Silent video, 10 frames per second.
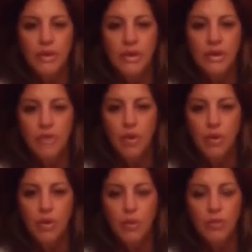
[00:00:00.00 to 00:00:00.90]
the
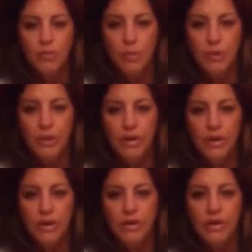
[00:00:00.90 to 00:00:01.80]
donor was
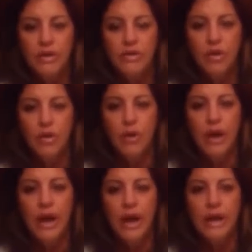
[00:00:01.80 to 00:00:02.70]
prepared, the
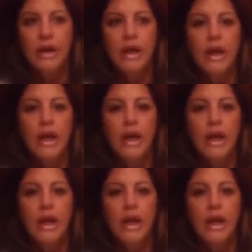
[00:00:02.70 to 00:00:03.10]
donor egg.